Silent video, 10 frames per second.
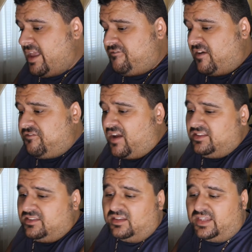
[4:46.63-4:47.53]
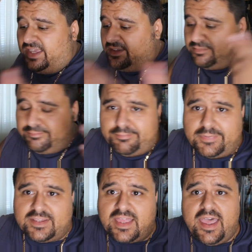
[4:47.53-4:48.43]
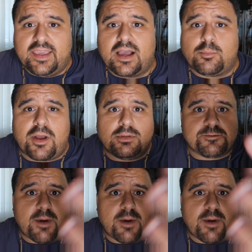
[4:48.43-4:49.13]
If I find the link, what the heck, I'm probably